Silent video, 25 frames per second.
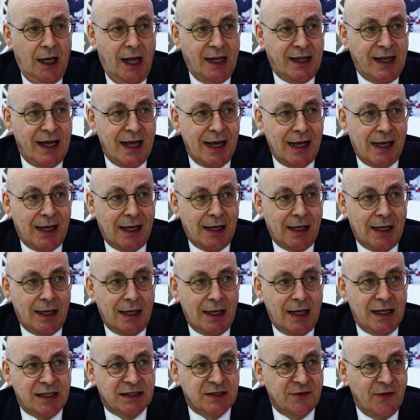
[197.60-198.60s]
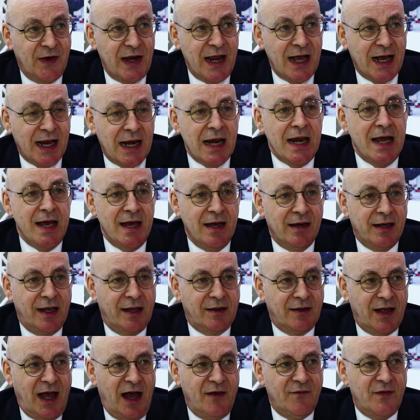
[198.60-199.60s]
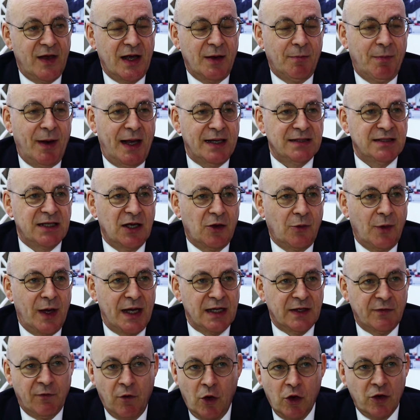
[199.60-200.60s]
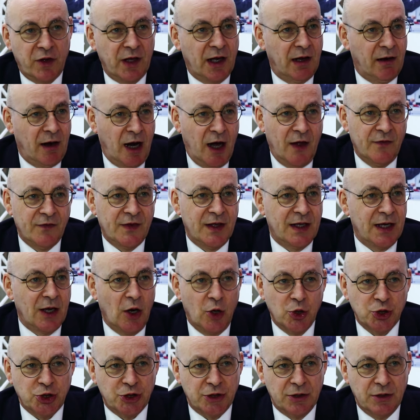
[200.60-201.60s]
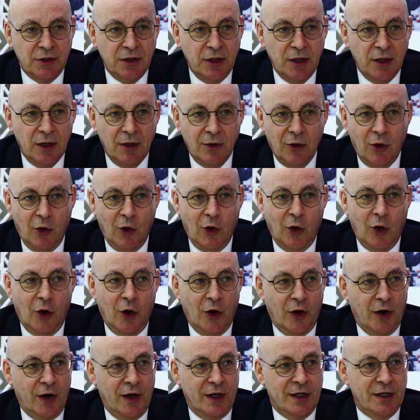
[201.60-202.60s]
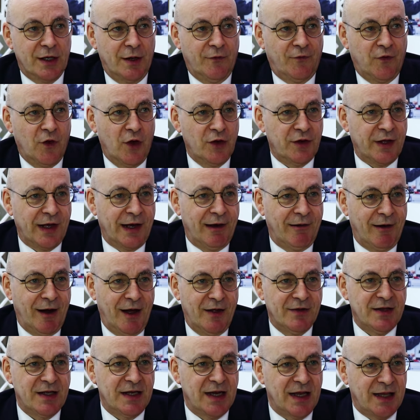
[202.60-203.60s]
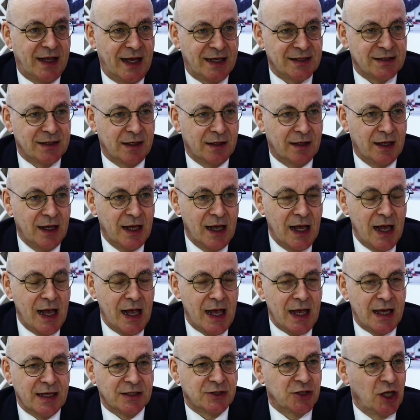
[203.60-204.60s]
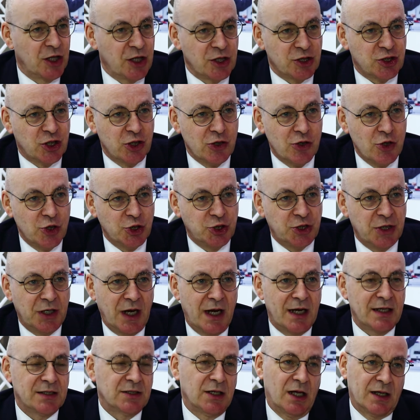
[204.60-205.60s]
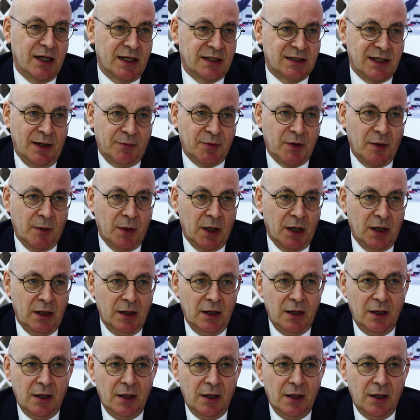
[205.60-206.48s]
I think it's very clear that having plastic waste floating around in the ocean or floating around in the desert is not a solution and is not acceptable.